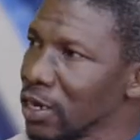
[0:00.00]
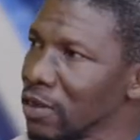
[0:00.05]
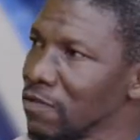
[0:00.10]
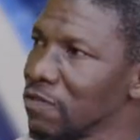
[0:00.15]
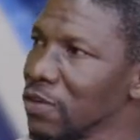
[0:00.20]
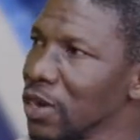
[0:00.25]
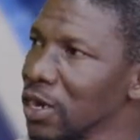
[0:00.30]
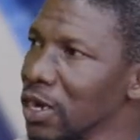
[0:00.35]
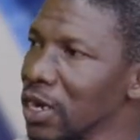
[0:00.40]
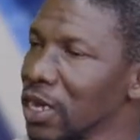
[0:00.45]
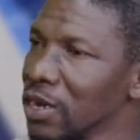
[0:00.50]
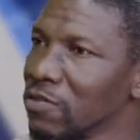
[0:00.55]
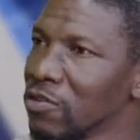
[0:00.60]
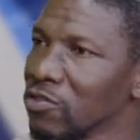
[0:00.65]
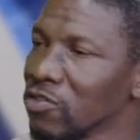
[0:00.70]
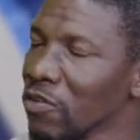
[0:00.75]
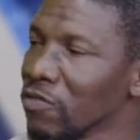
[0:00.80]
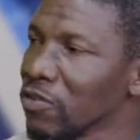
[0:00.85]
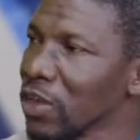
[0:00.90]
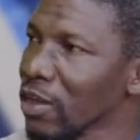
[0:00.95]
different
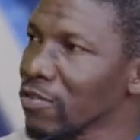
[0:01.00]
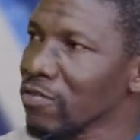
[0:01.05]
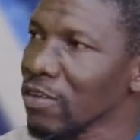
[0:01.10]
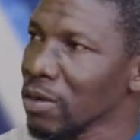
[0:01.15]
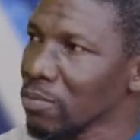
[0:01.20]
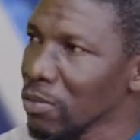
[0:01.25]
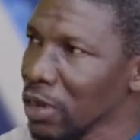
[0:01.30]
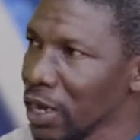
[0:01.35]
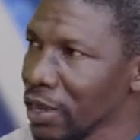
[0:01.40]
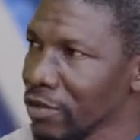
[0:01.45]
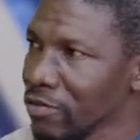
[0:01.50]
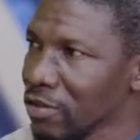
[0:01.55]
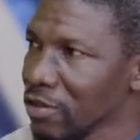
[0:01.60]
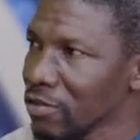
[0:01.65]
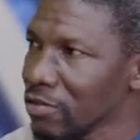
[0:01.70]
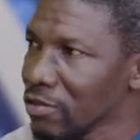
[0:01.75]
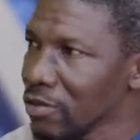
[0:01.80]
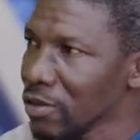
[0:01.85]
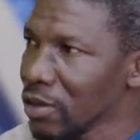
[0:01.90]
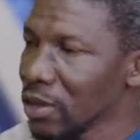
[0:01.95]
levels of checks and balances.